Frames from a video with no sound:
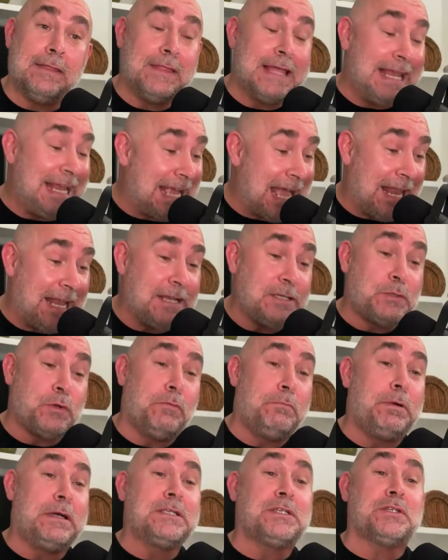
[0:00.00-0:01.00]
And then he got into
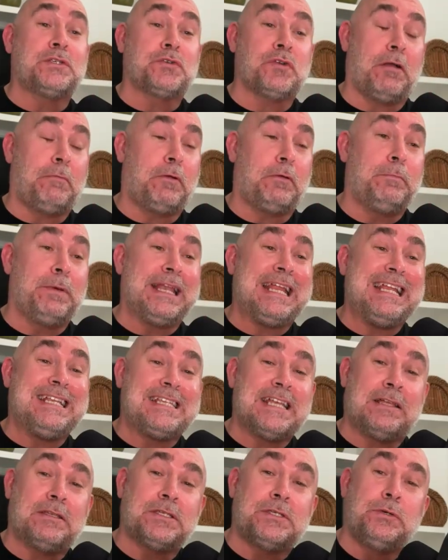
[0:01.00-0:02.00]
a bunch of trouble. But he
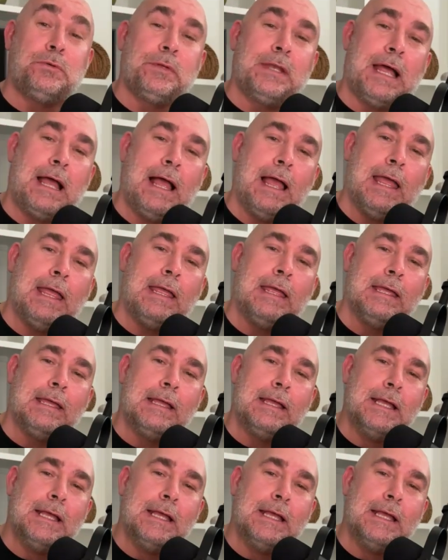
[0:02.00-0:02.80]
tells you and I